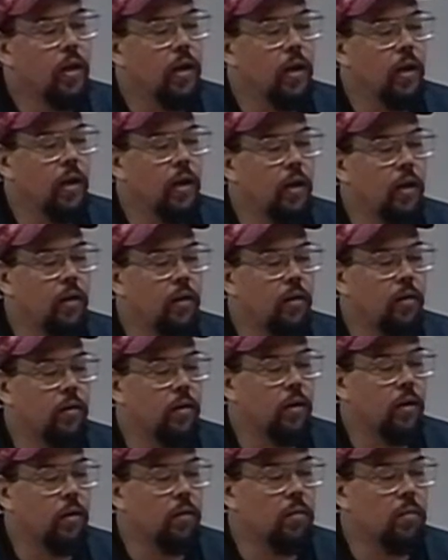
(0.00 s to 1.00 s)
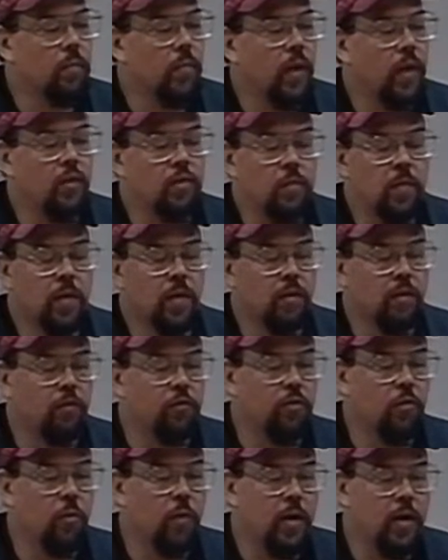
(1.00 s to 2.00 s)
And um, I spent a
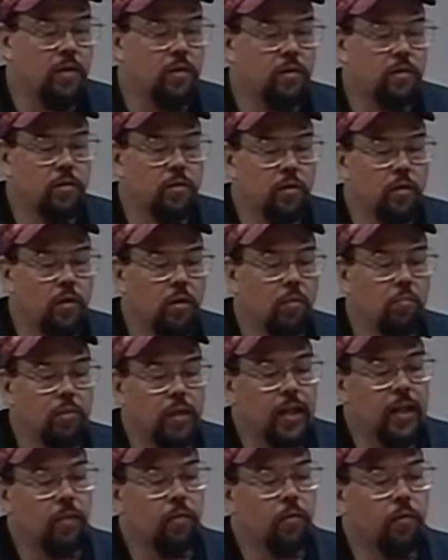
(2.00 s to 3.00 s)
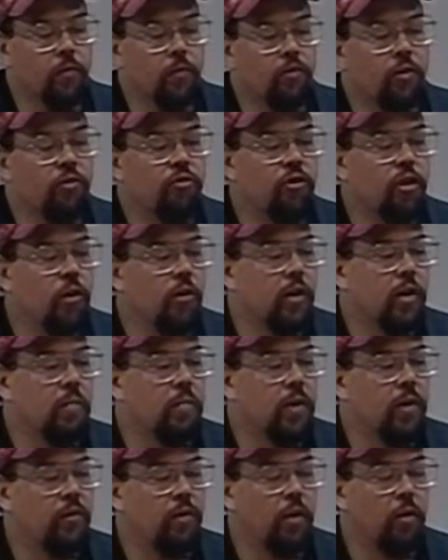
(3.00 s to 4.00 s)
few weeks completely reverse engineering
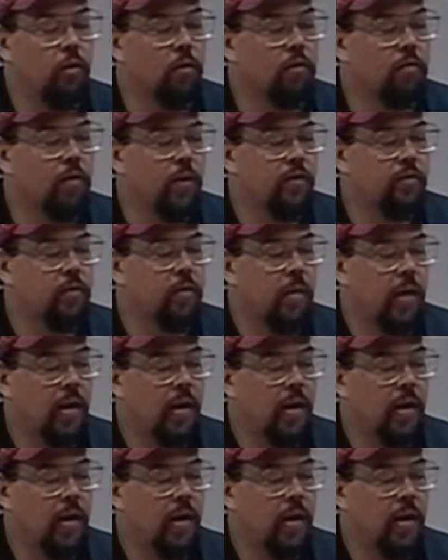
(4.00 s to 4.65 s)
it because I couldn't find